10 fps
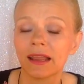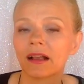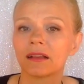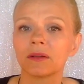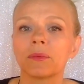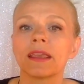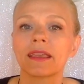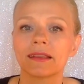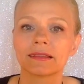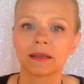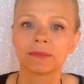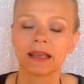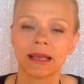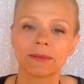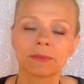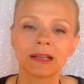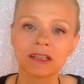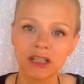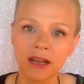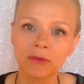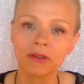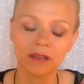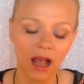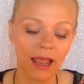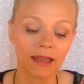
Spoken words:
like on the weekends sometimes, but in general not.